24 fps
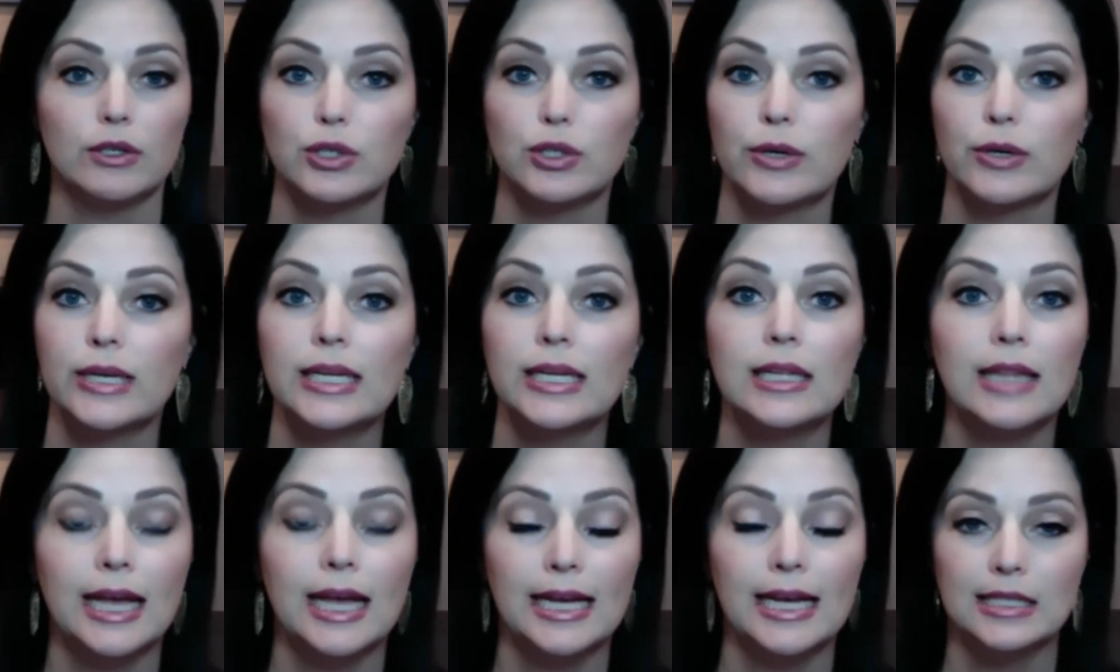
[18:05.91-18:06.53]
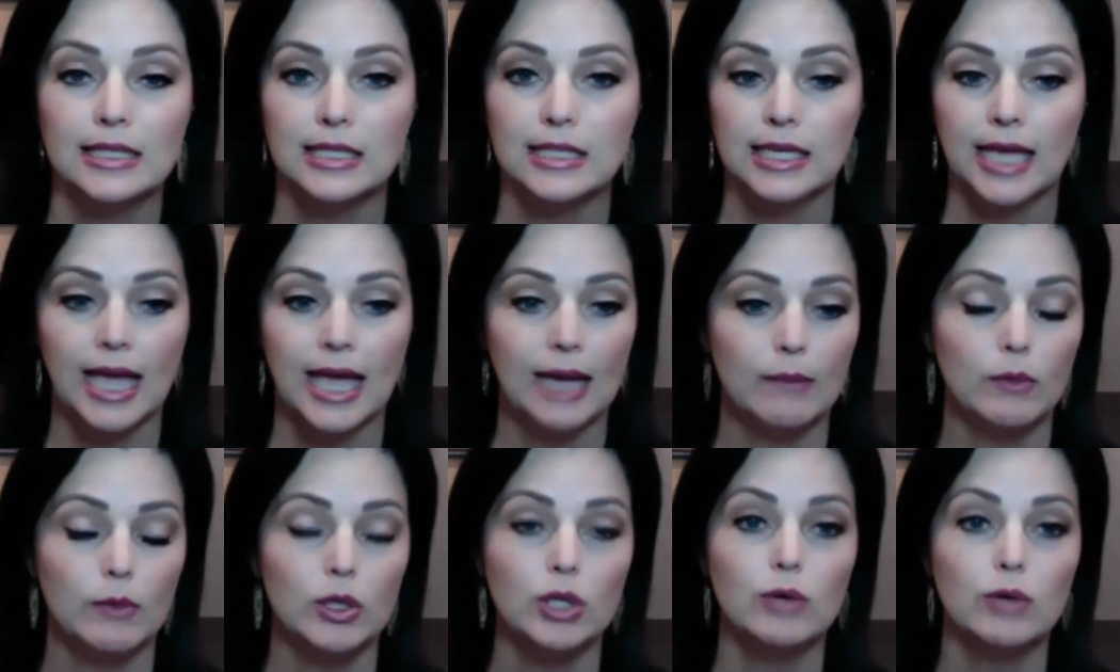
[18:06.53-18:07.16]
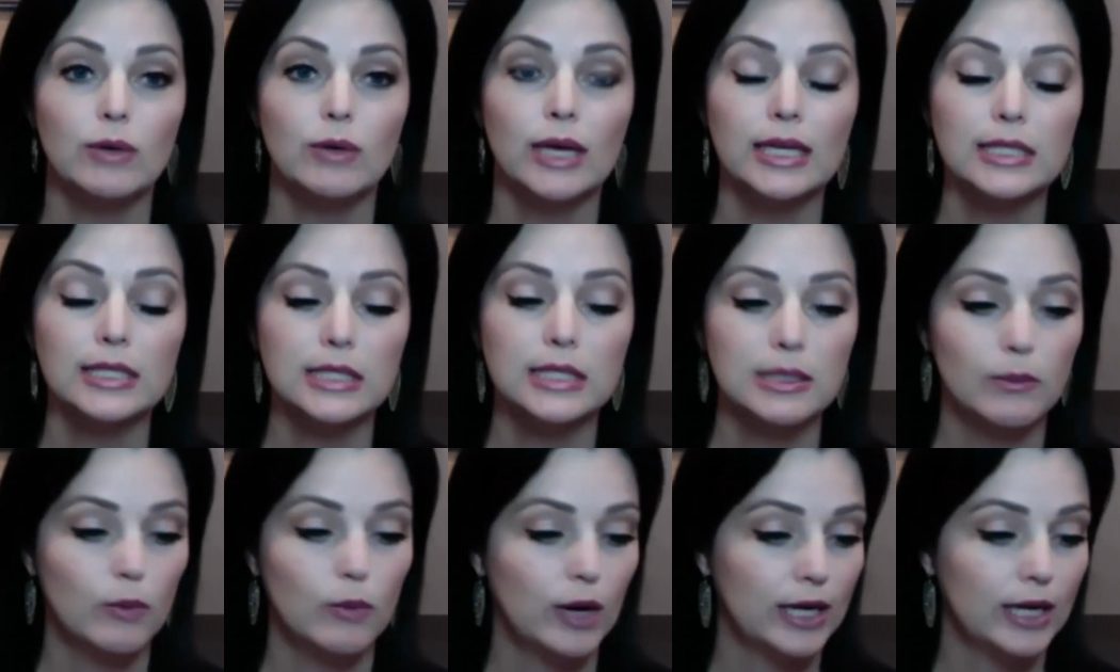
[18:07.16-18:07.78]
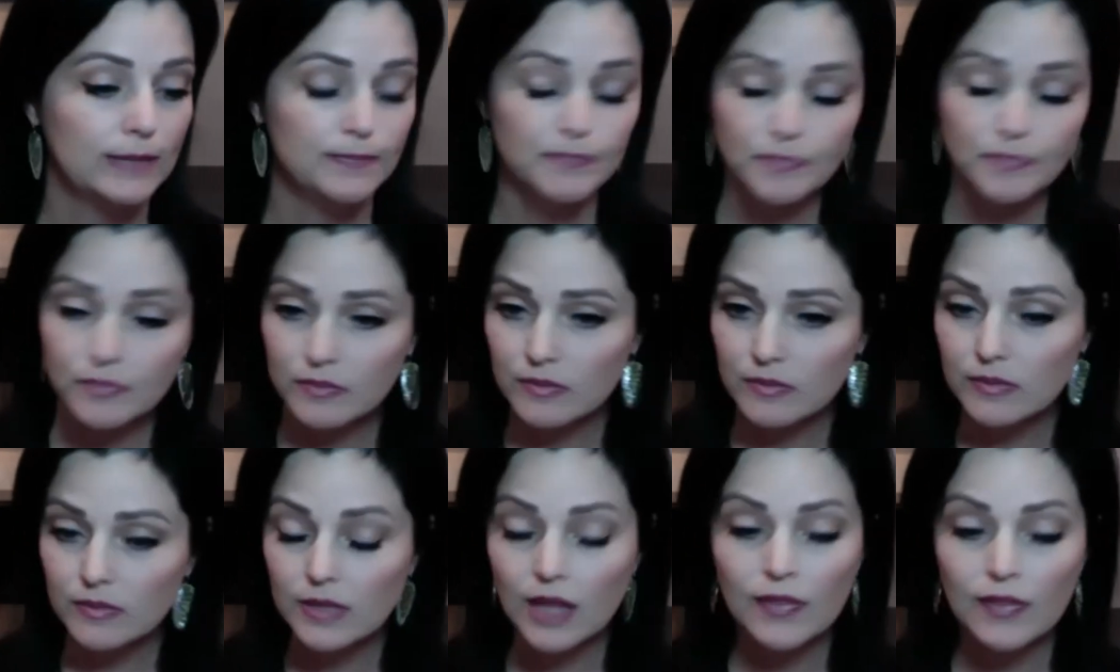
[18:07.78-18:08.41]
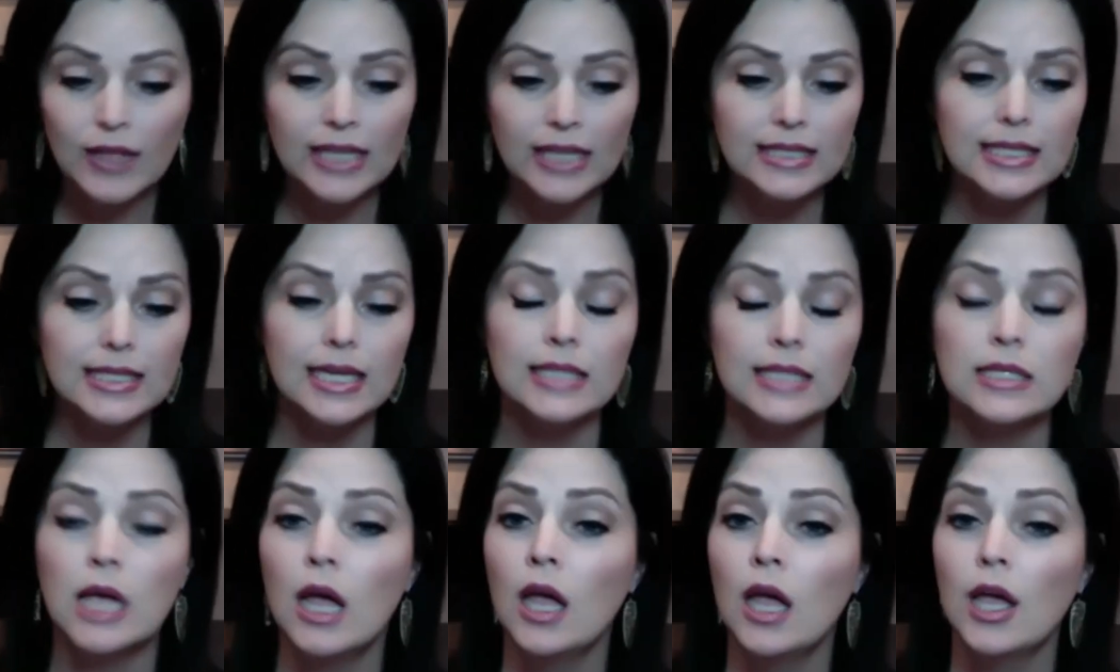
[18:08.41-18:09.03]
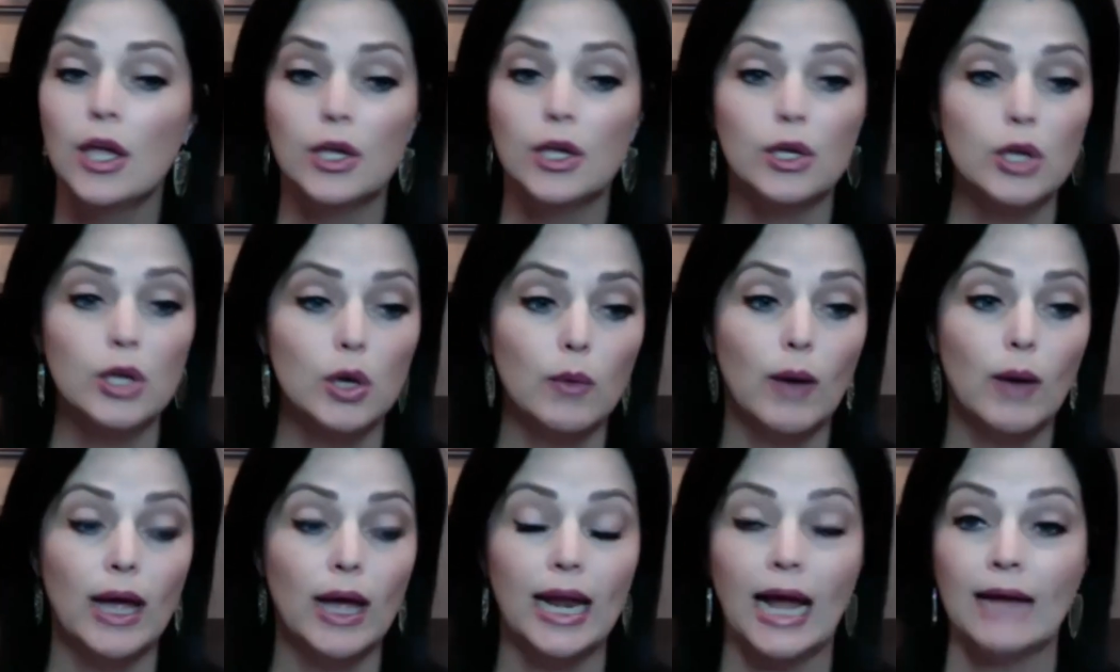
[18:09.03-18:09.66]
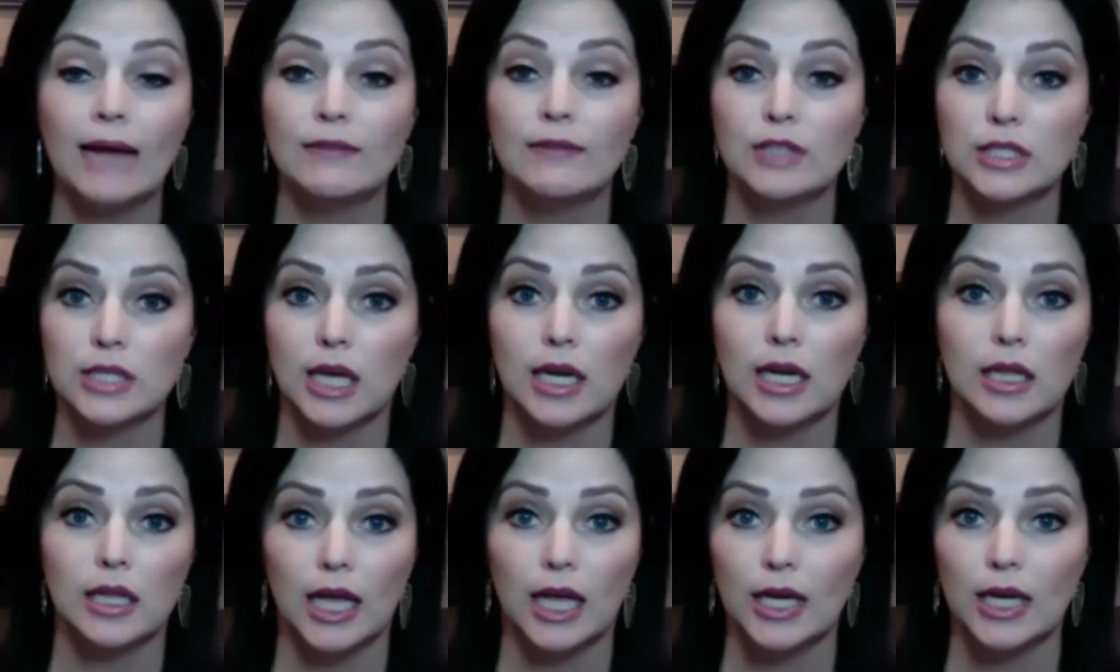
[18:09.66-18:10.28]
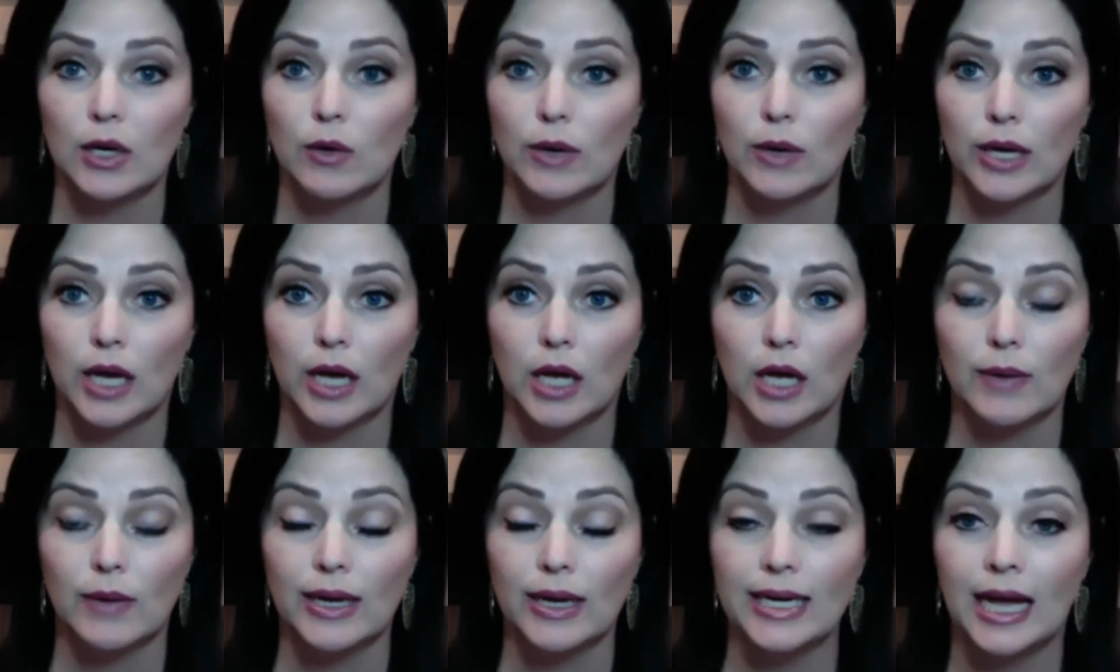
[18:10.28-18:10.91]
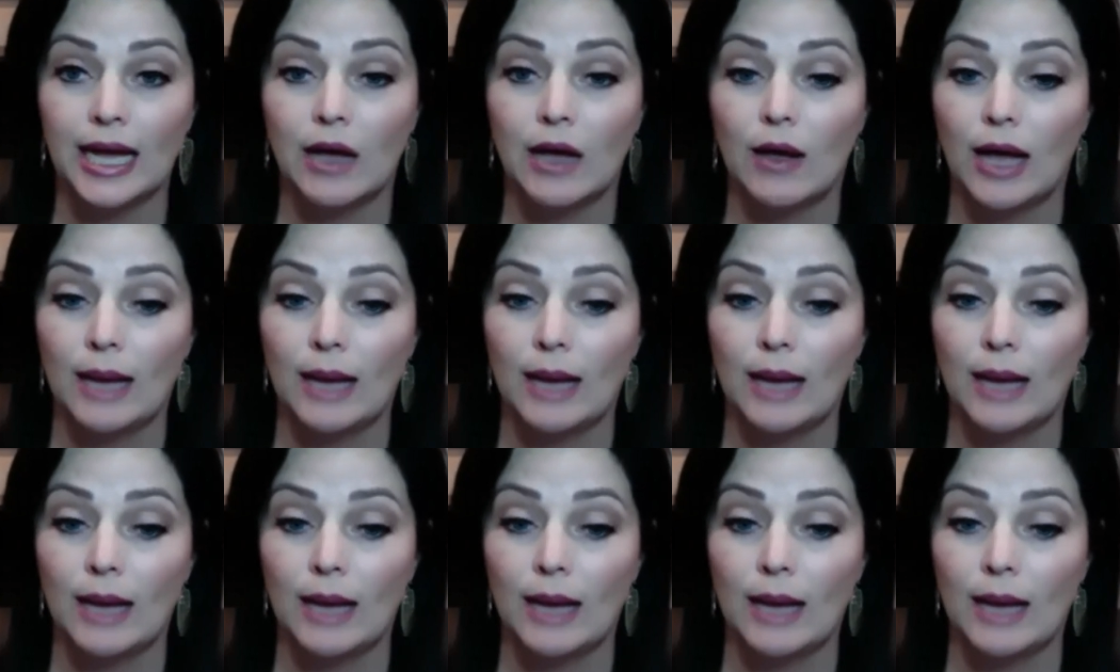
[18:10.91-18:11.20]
Treat it like it's a game. When you get someone that says, you know what, I've just got a lot going on right now.